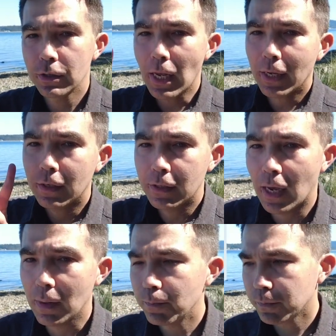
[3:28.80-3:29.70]
The second
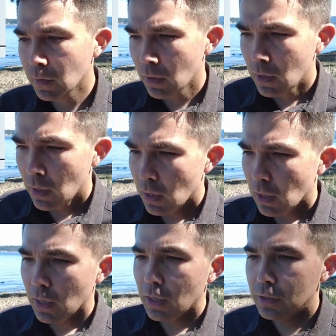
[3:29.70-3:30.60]
game
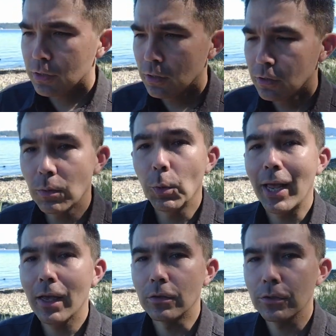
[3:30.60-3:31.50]
is
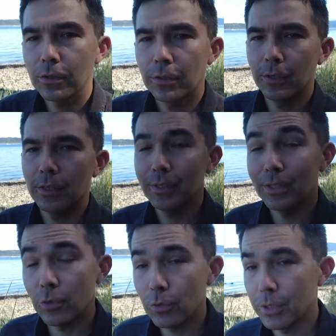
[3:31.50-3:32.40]
someone else
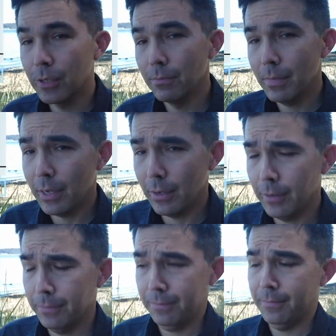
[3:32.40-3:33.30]
is interested in me,